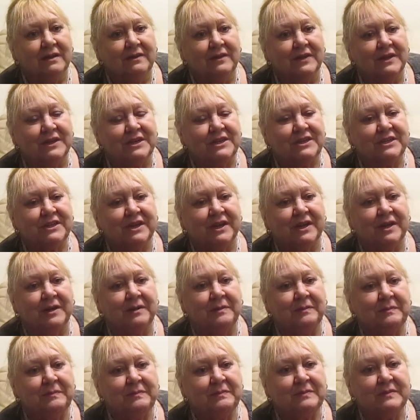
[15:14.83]
That
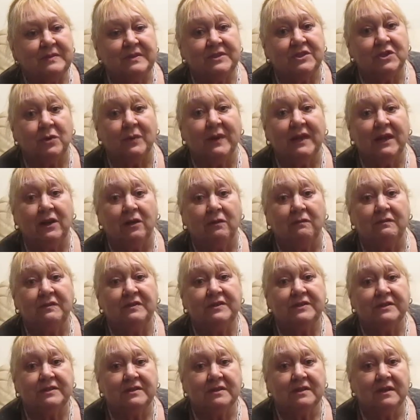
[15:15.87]
Zoe
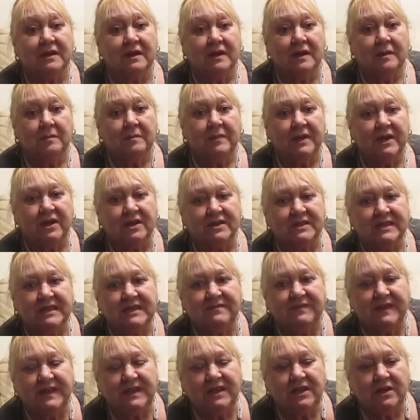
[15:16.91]
loves, because
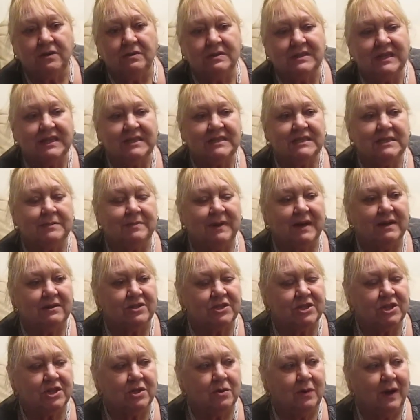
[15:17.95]
his videos last about
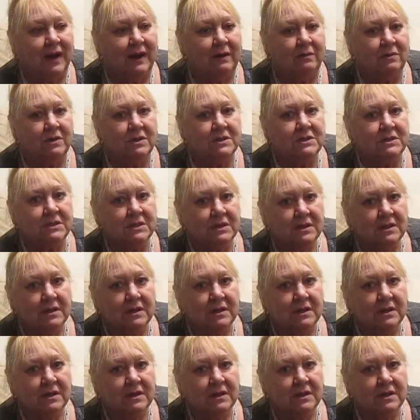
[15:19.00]
2 hours.